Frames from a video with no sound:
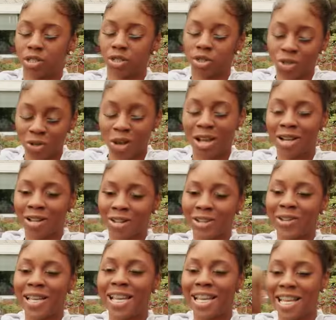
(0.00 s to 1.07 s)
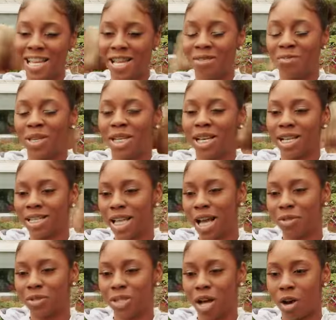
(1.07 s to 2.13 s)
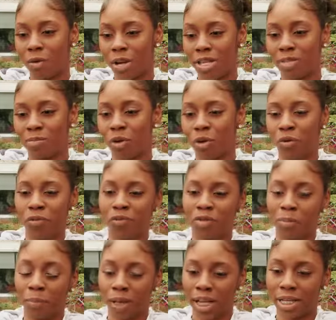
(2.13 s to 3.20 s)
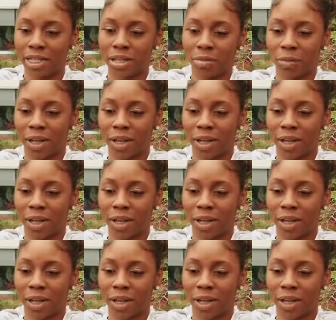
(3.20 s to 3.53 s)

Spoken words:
struggle in, because I was always moved place to